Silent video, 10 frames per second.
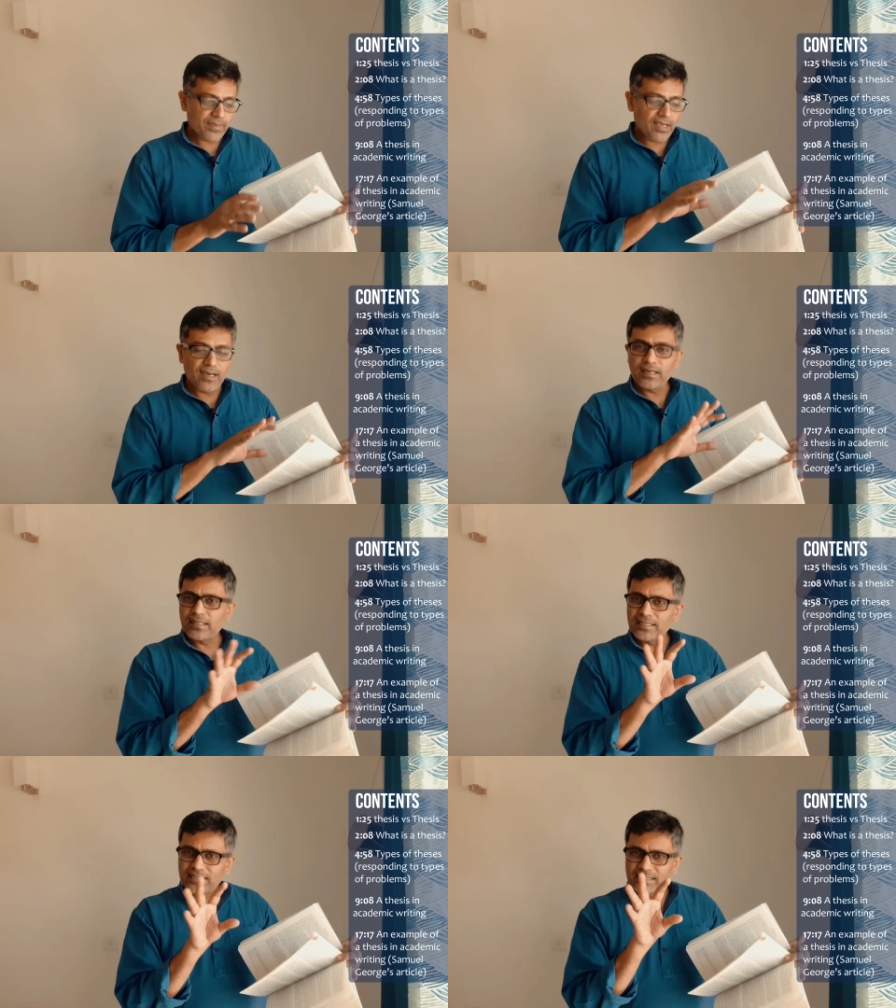
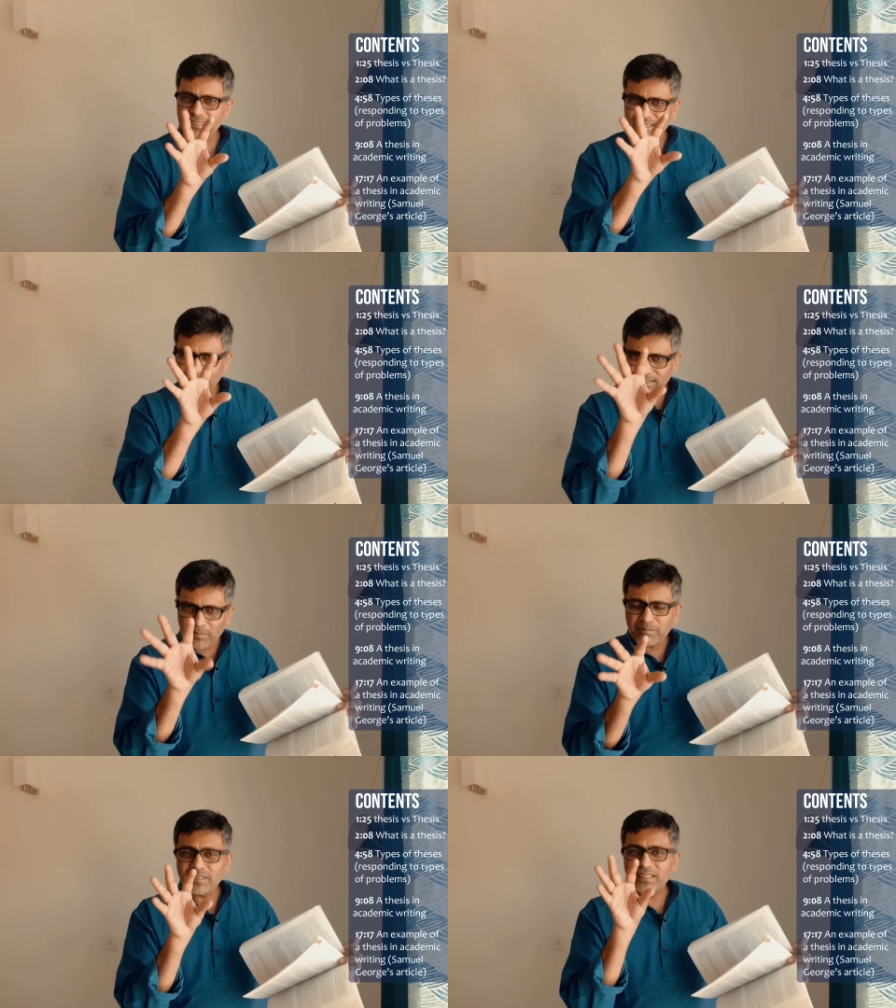uh, just
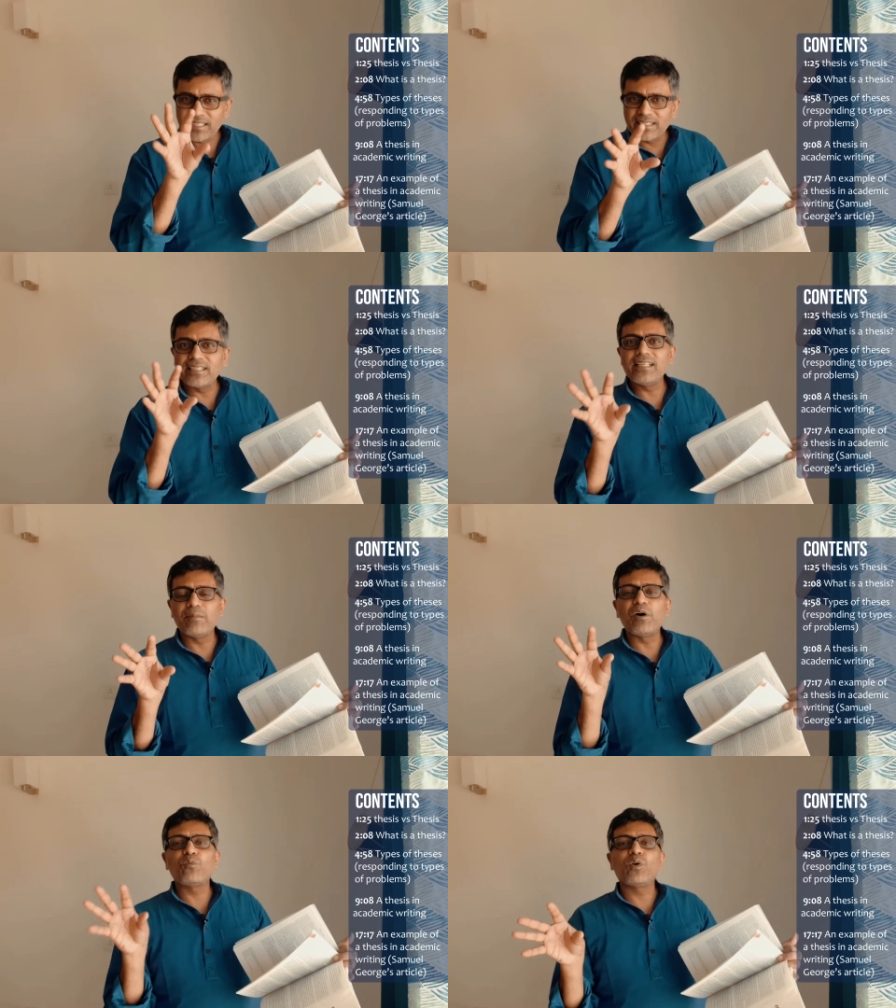some theory
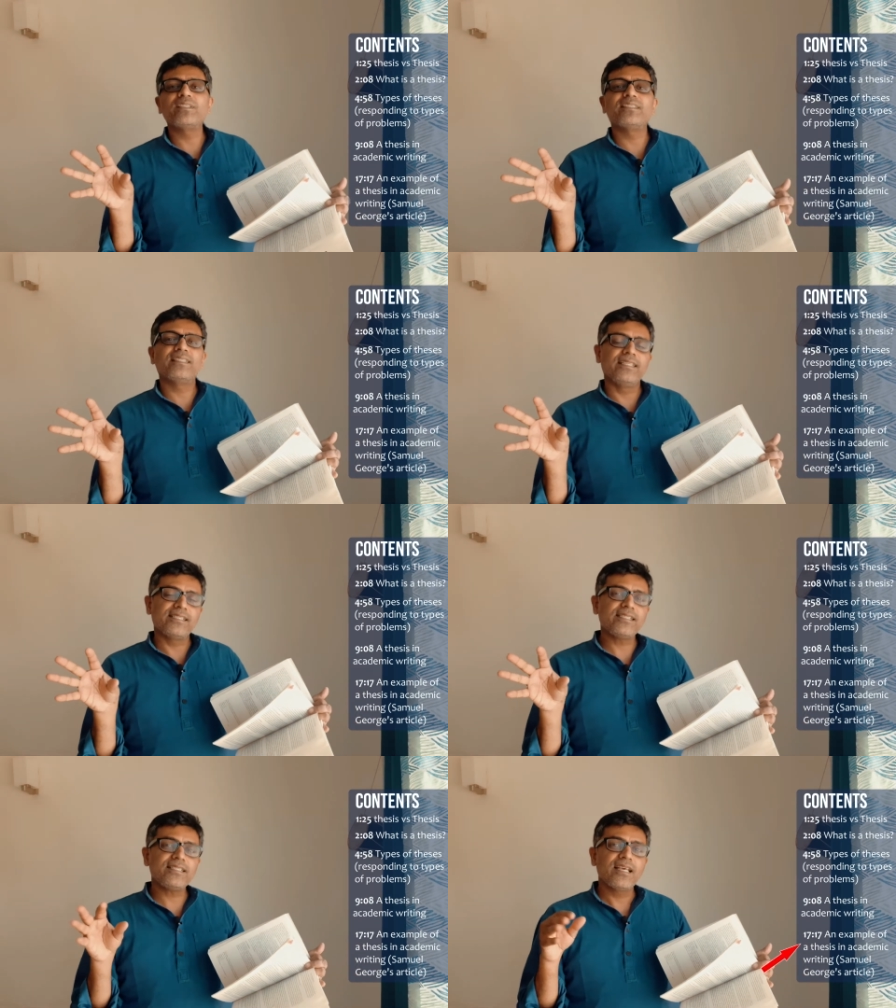about what is a
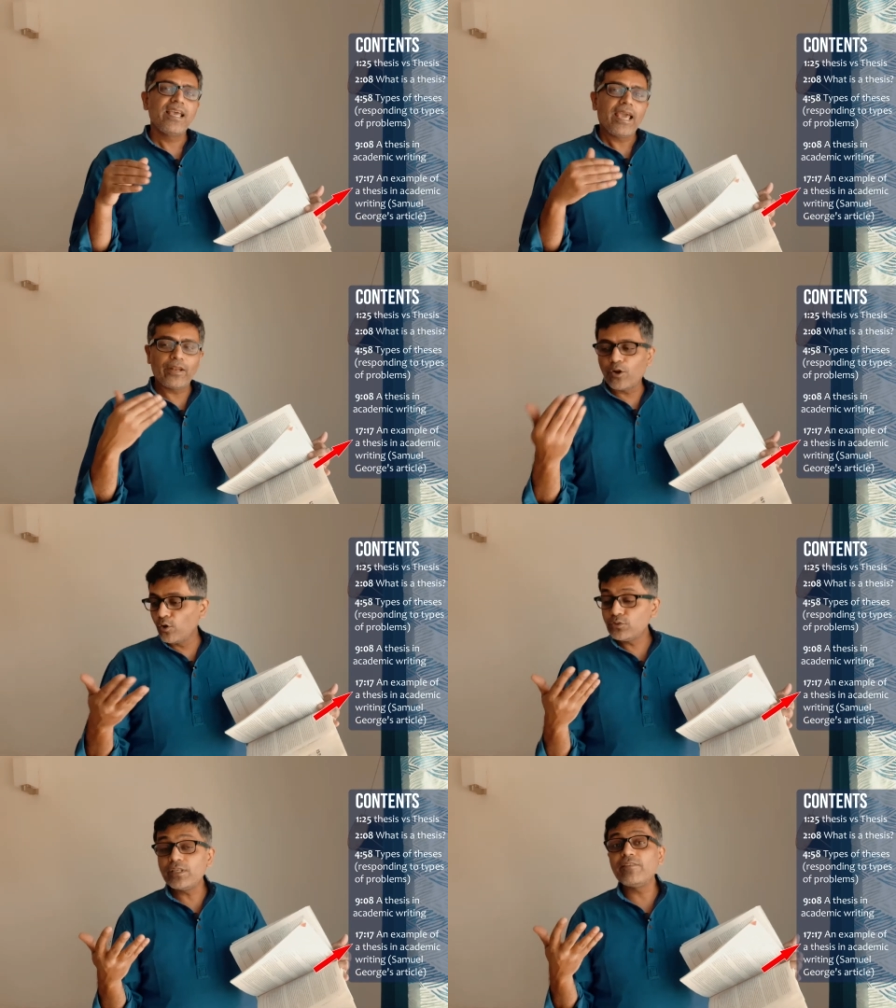thesis and I'll
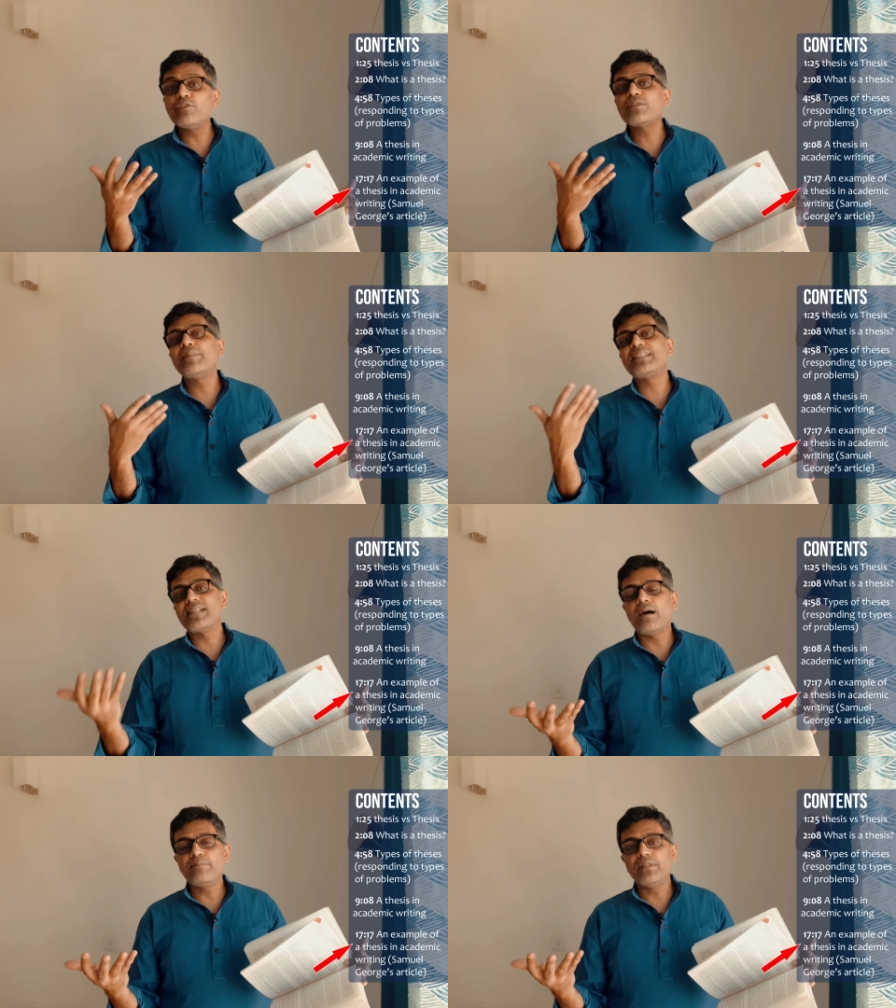also give you some
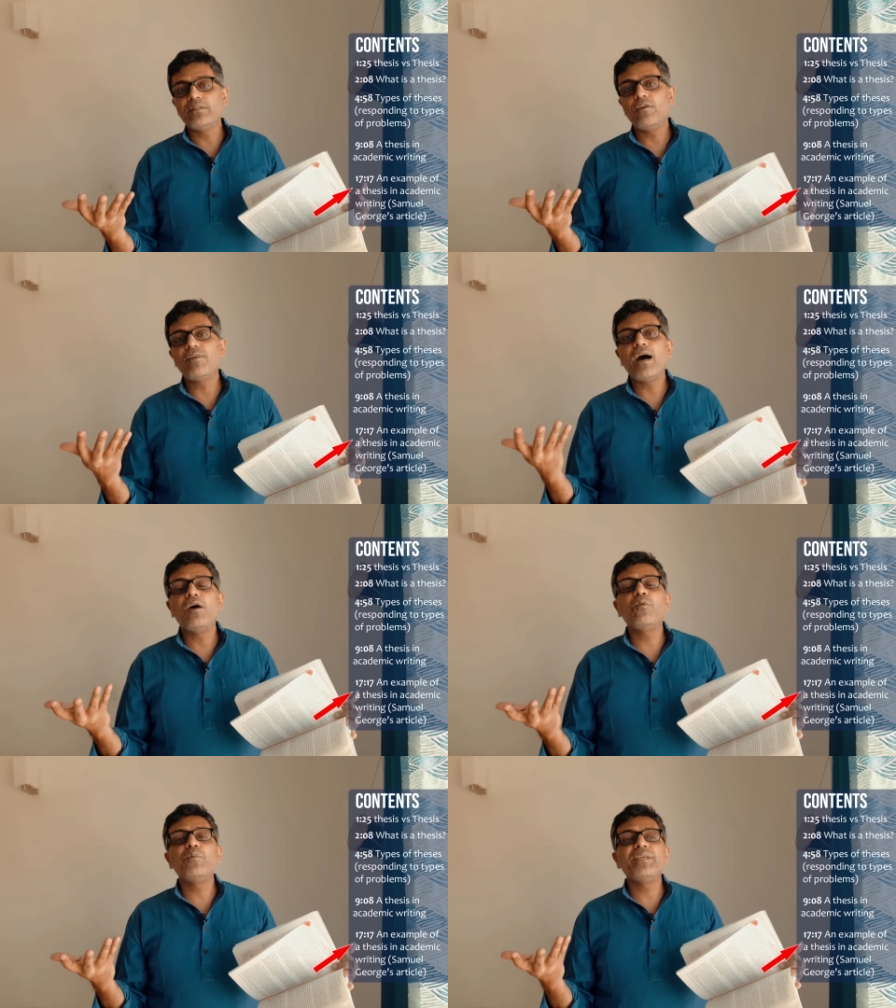example of
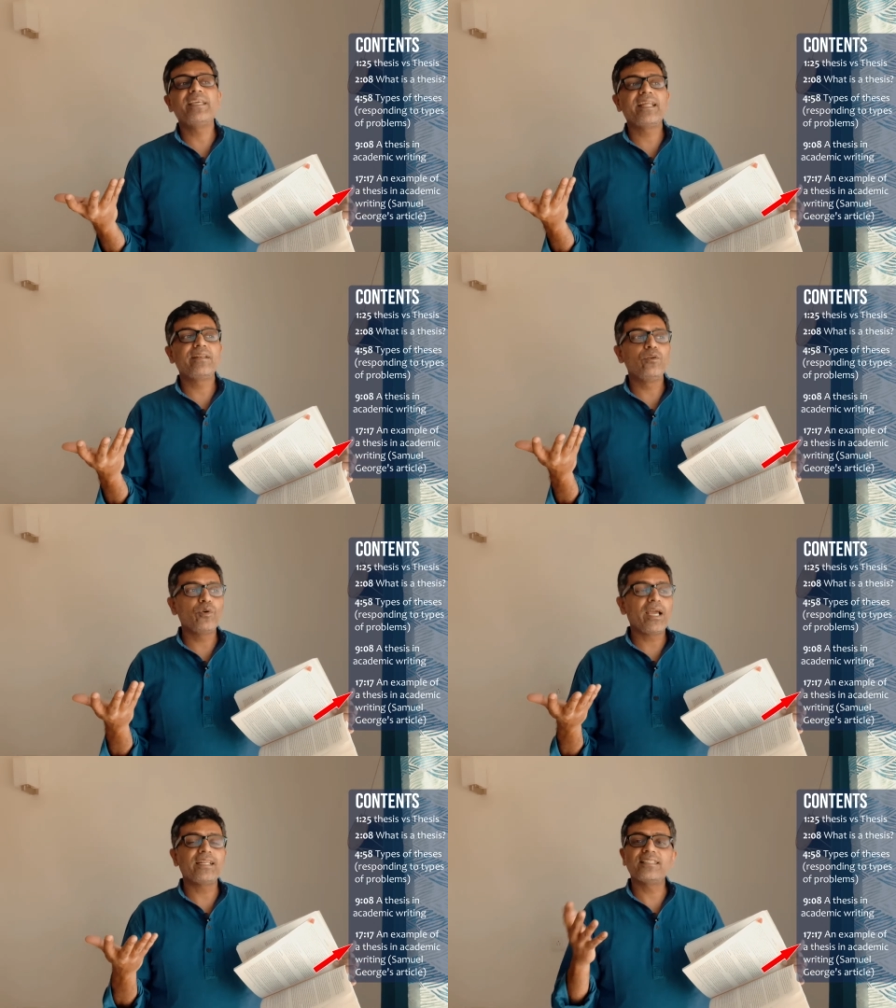how we can
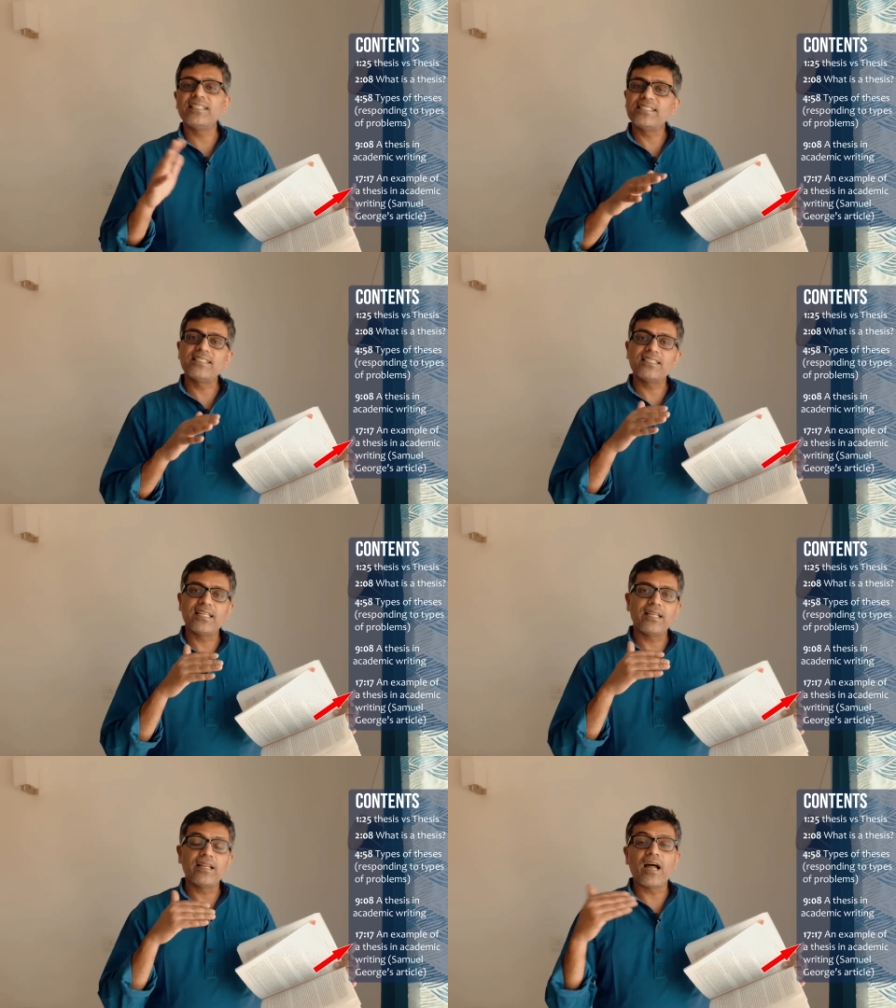look at a thesis
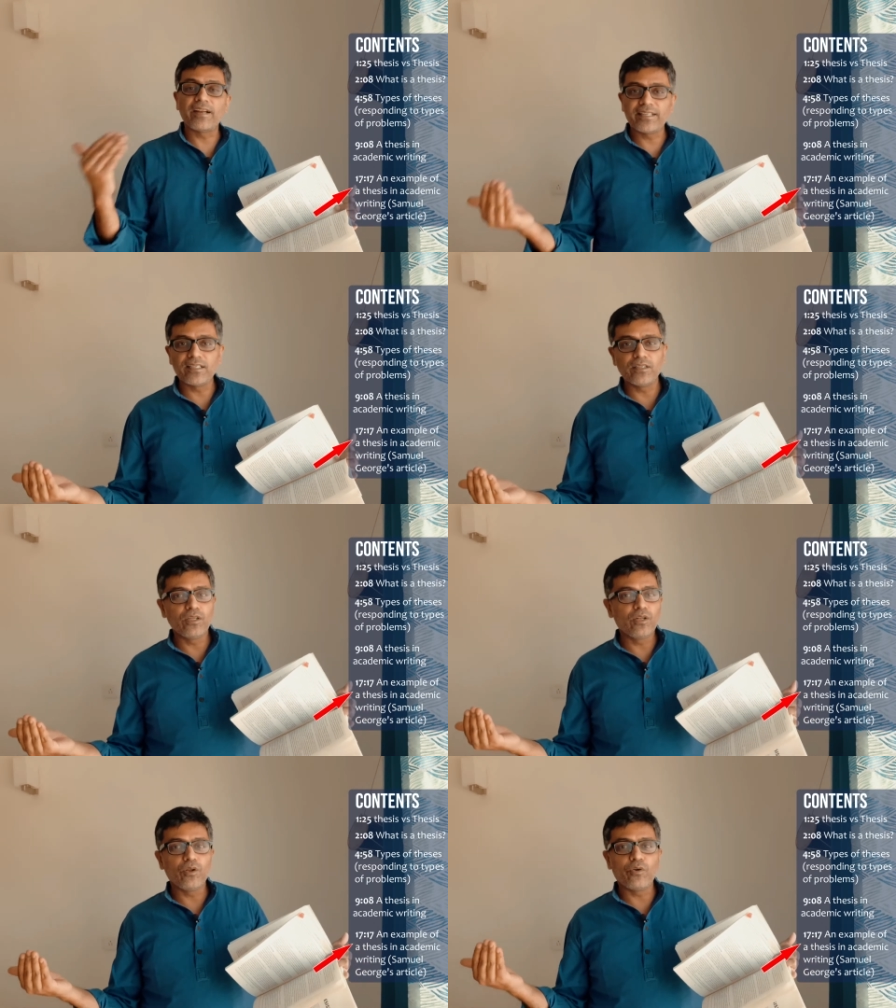in an
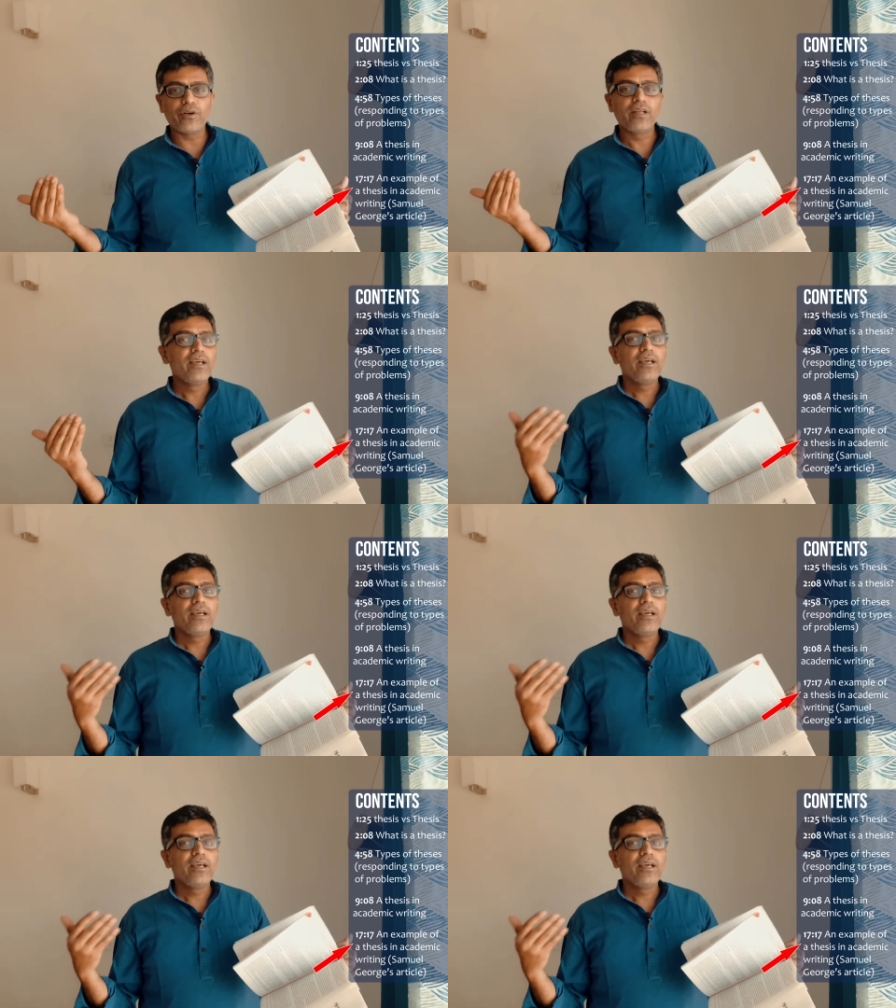article or